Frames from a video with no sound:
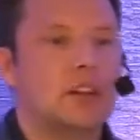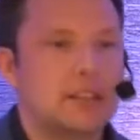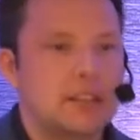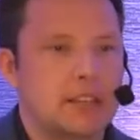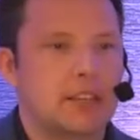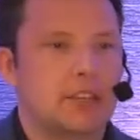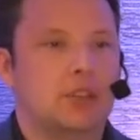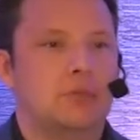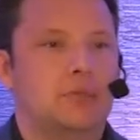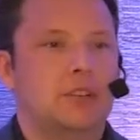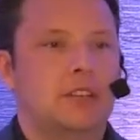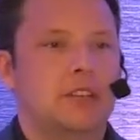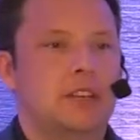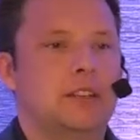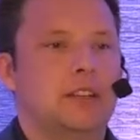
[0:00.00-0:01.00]
it is that you're
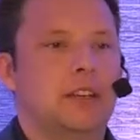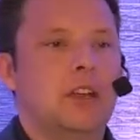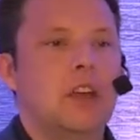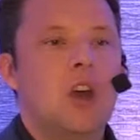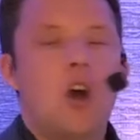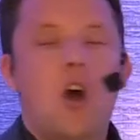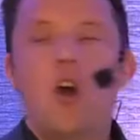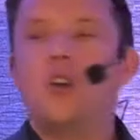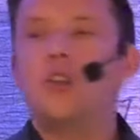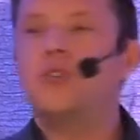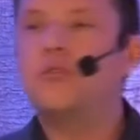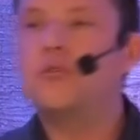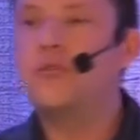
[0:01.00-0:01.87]
presenting. Are you